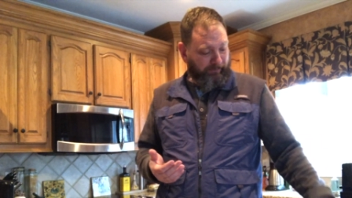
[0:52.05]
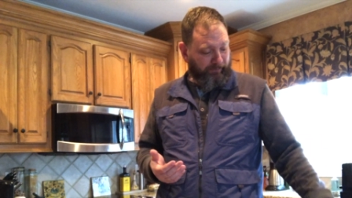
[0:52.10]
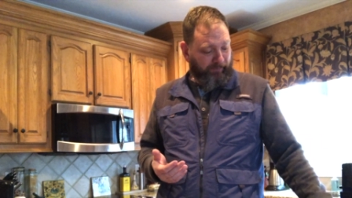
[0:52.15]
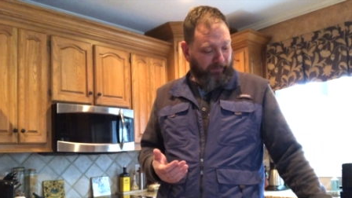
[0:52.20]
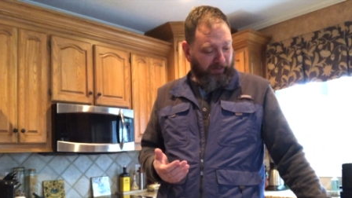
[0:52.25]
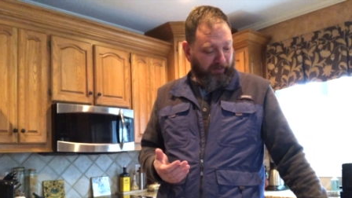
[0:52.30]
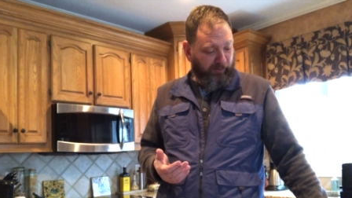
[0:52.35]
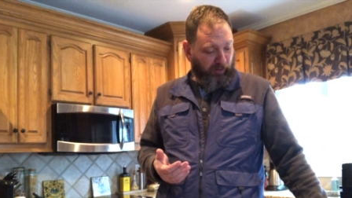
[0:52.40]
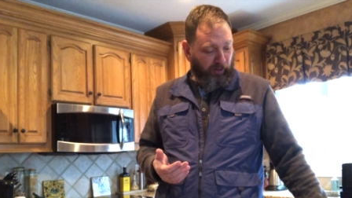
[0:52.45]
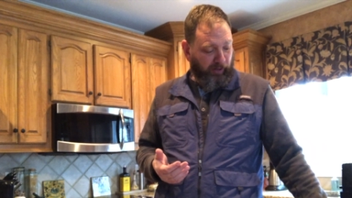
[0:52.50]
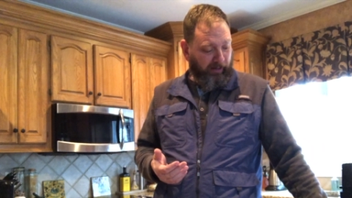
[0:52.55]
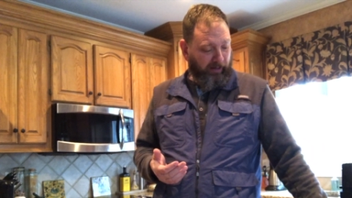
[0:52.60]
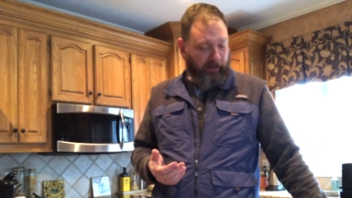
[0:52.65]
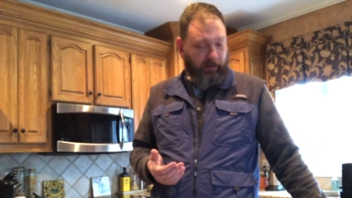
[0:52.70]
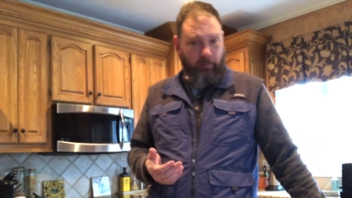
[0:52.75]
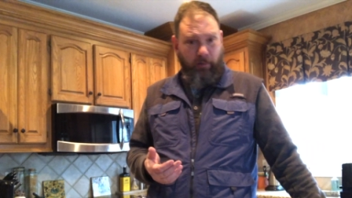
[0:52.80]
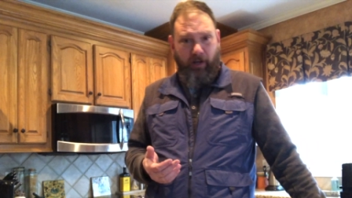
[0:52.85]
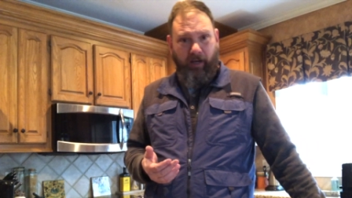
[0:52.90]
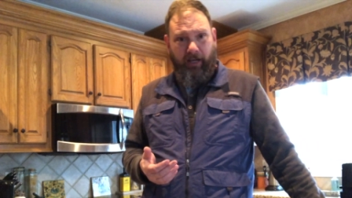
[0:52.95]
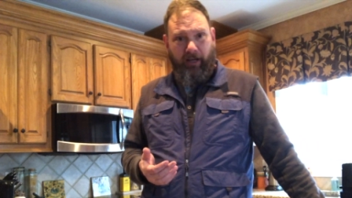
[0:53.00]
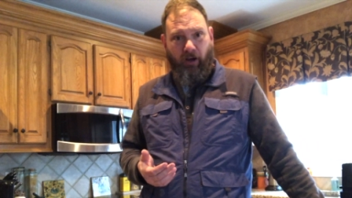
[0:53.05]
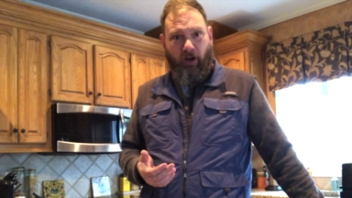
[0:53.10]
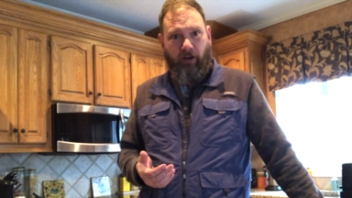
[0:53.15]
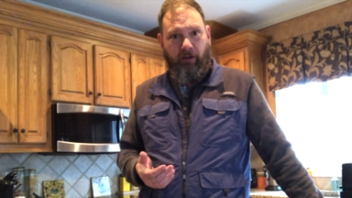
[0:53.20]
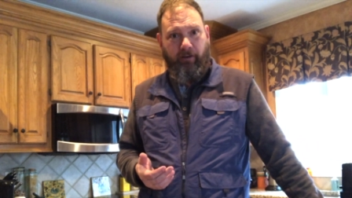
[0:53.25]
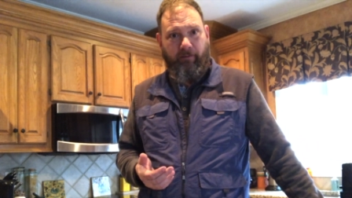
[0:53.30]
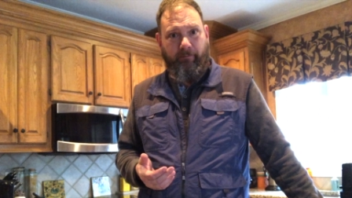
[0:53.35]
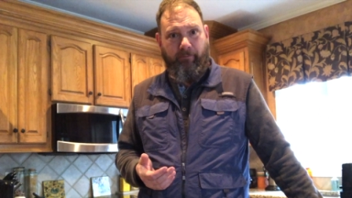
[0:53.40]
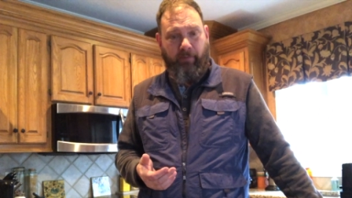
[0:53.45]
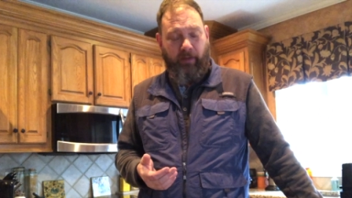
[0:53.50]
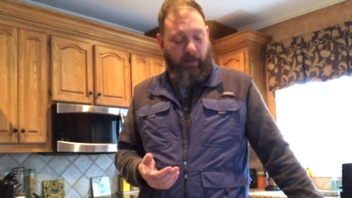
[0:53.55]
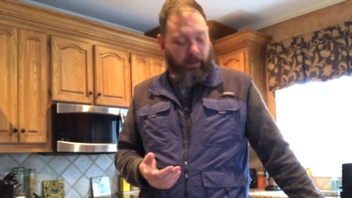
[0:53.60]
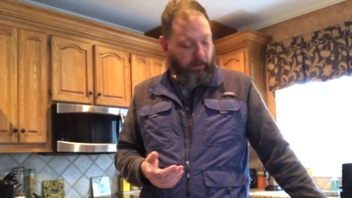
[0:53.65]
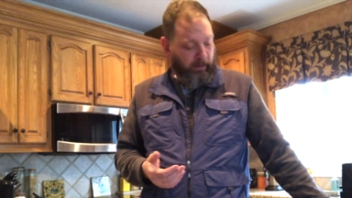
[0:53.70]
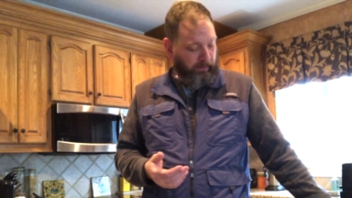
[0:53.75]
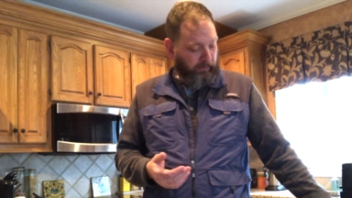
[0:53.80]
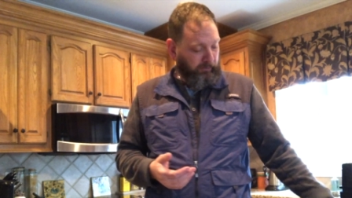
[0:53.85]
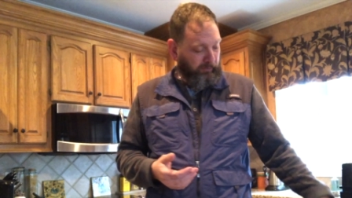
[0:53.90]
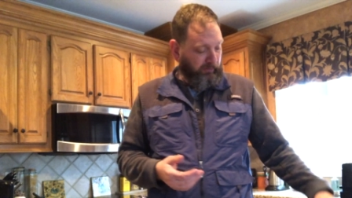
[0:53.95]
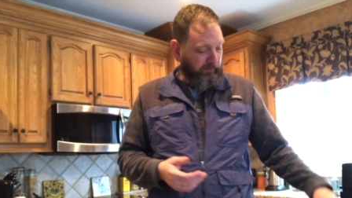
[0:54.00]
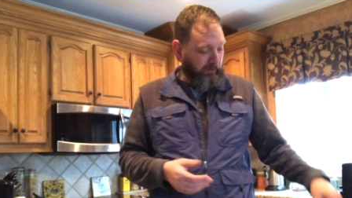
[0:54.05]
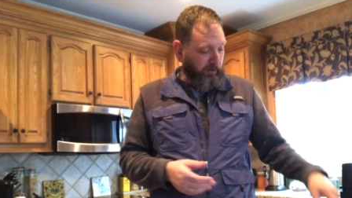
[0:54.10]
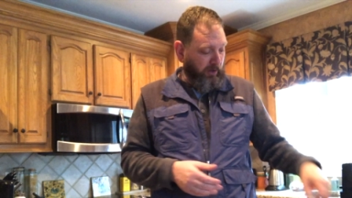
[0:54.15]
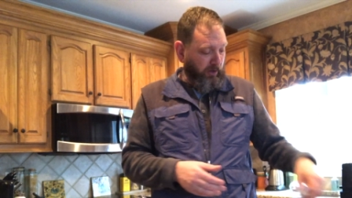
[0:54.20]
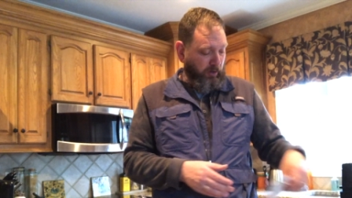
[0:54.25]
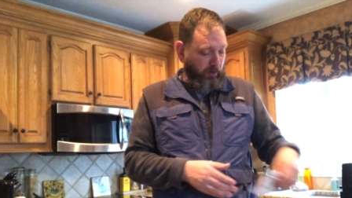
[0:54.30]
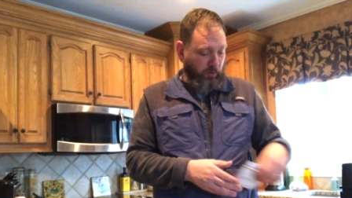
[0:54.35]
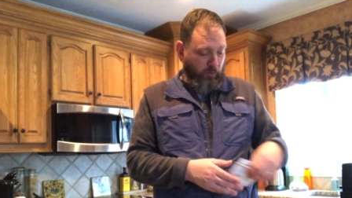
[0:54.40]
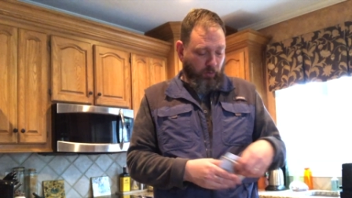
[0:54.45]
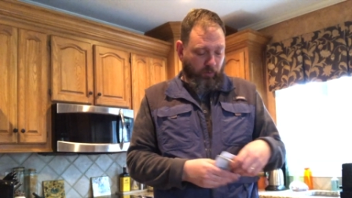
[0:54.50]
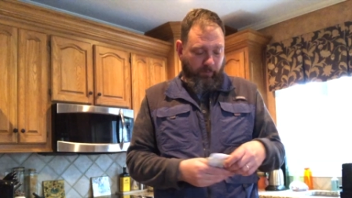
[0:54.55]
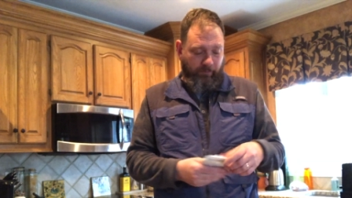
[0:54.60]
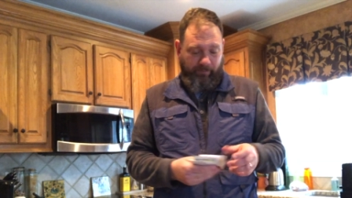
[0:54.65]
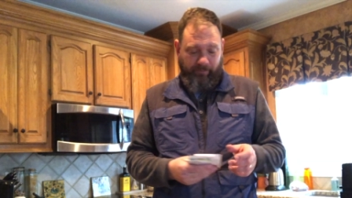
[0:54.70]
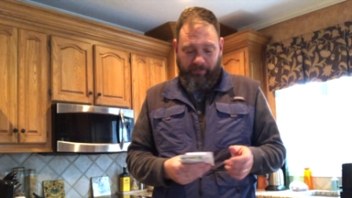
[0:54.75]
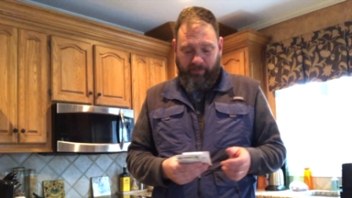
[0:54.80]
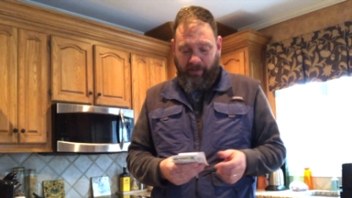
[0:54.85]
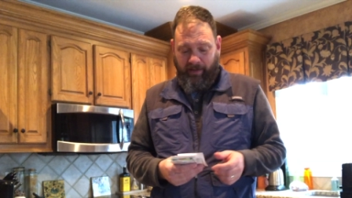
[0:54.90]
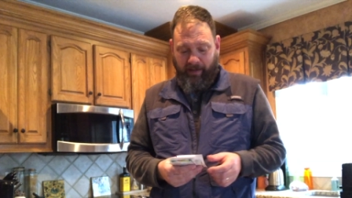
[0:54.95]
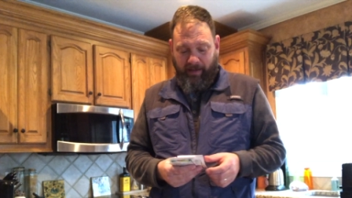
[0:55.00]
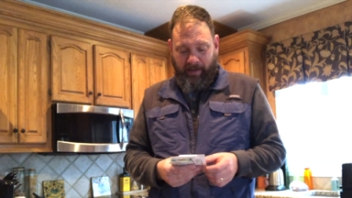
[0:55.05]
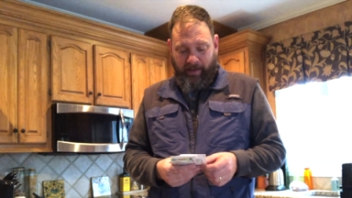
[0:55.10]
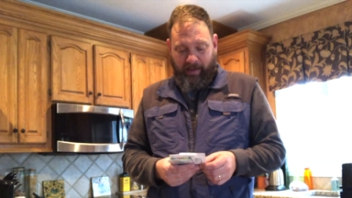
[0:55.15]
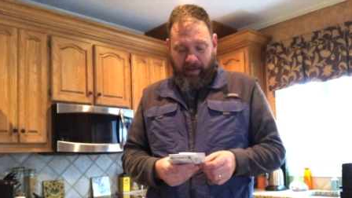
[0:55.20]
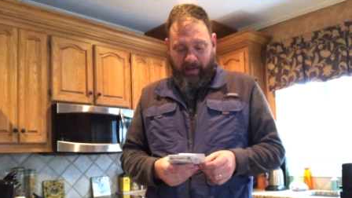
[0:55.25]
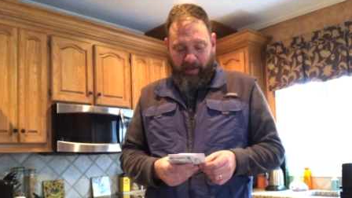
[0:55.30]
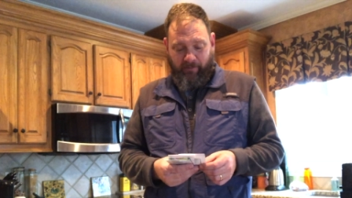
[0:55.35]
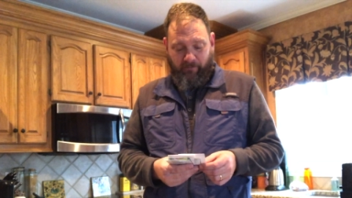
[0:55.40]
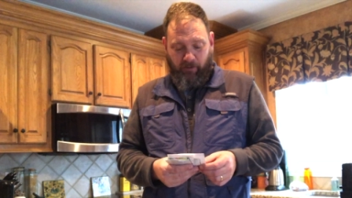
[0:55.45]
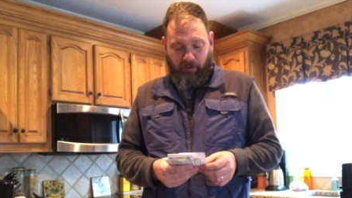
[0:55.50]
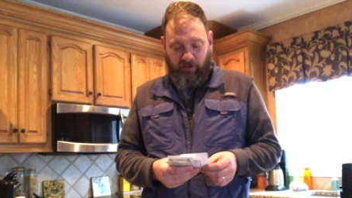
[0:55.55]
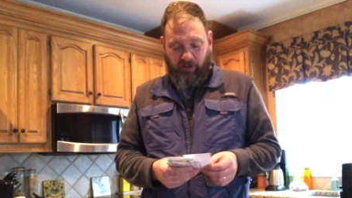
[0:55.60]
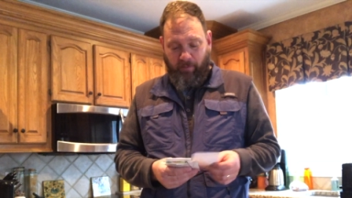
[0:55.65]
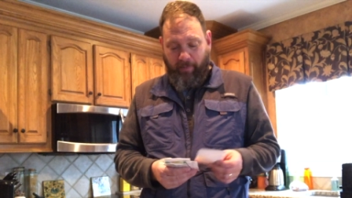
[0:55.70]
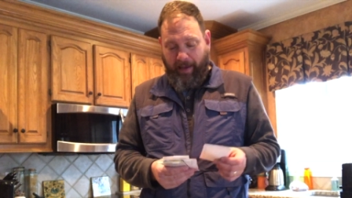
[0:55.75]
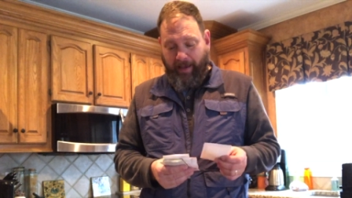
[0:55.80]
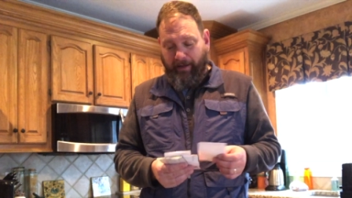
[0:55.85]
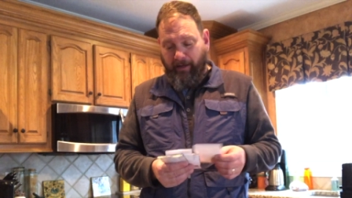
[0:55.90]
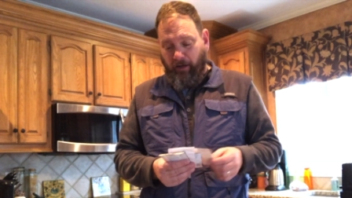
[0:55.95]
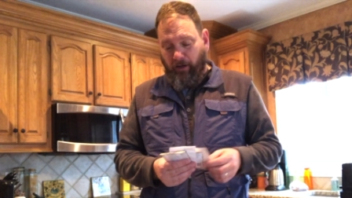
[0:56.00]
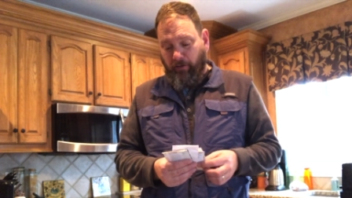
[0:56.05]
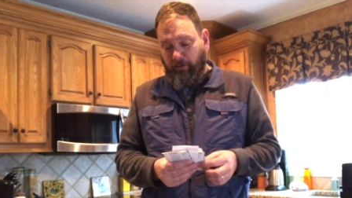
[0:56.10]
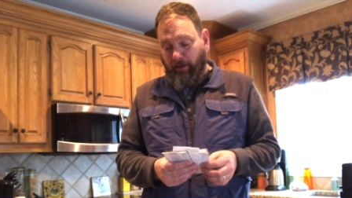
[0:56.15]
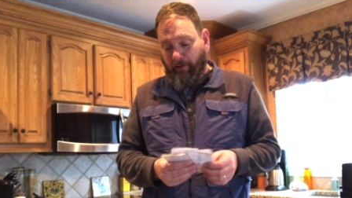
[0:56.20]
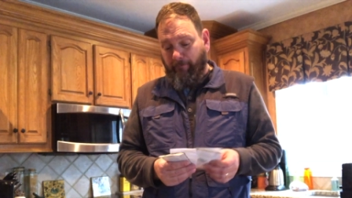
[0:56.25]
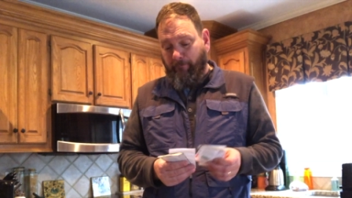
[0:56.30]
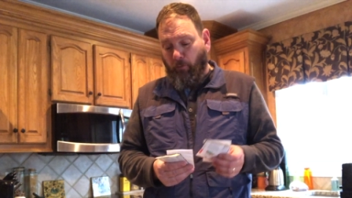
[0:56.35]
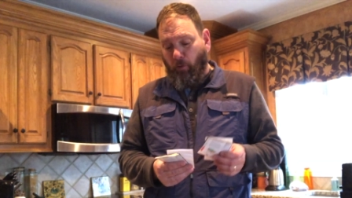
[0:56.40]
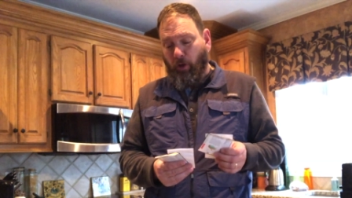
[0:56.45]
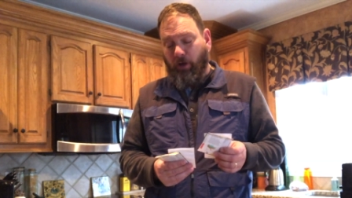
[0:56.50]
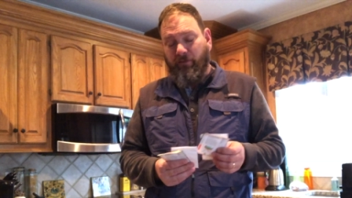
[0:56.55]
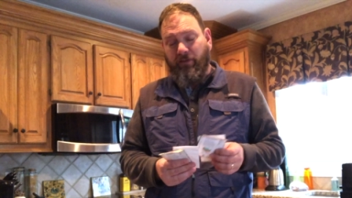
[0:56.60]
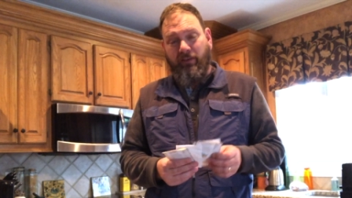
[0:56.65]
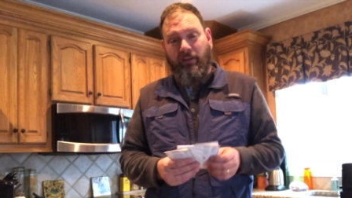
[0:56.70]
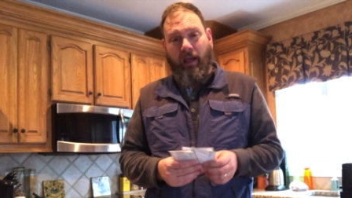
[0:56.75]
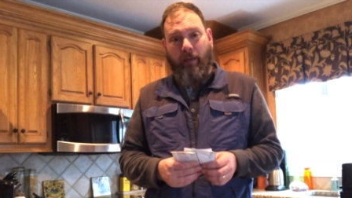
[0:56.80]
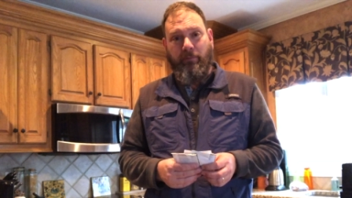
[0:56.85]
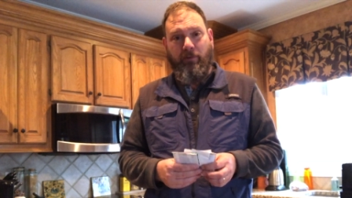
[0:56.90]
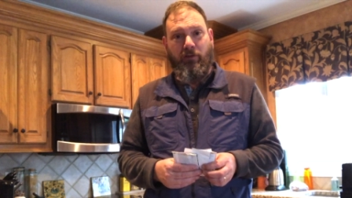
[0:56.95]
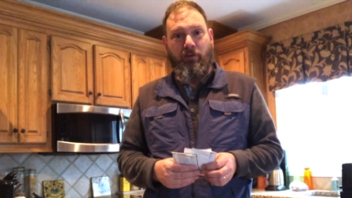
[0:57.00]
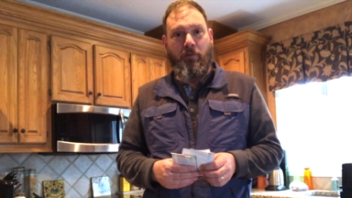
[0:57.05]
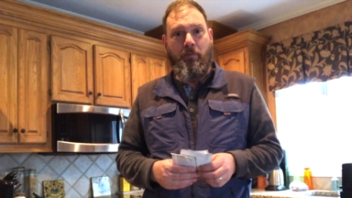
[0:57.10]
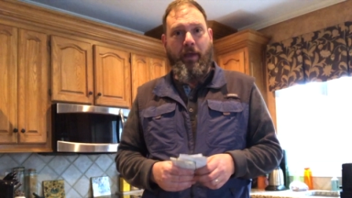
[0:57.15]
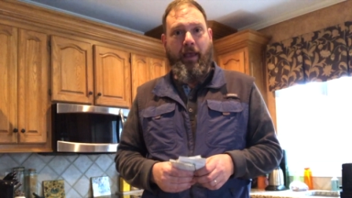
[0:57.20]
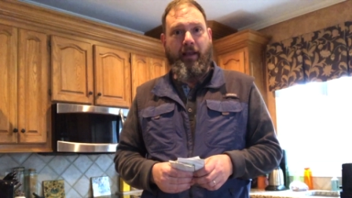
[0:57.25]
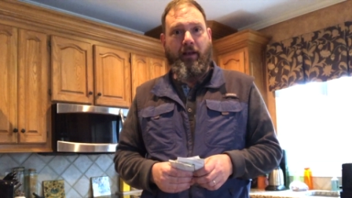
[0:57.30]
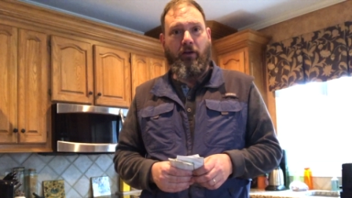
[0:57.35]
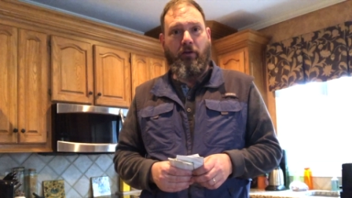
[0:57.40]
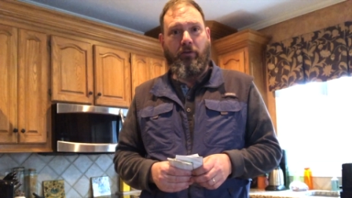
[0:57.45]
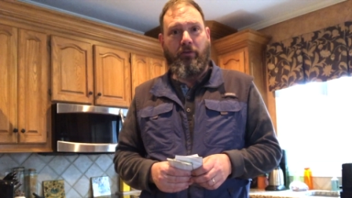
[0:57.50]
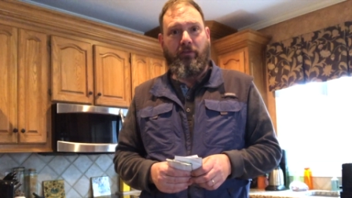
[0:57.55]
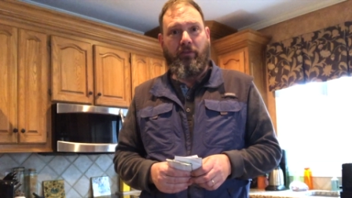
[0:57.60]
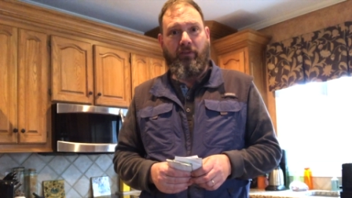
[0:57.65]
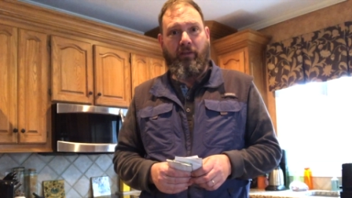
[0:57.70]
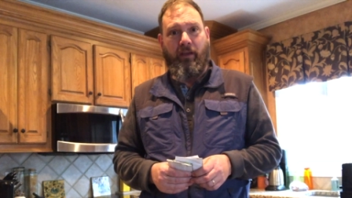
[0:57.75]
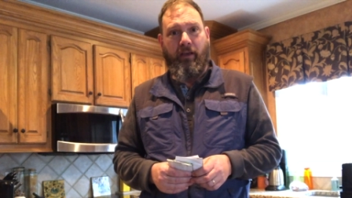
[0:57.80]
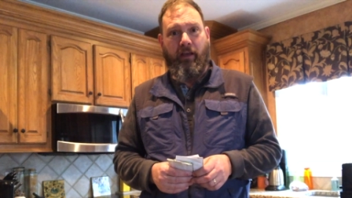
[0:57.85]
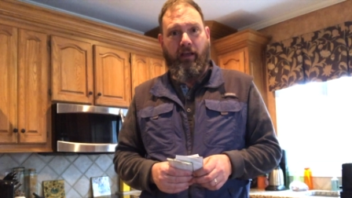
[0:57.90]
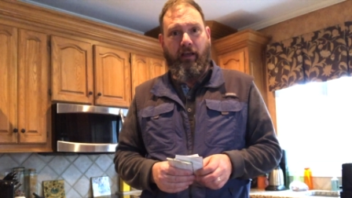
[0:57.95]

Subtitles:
starting the community garden. So for tomatoes, I have 4 different types of tomatoes.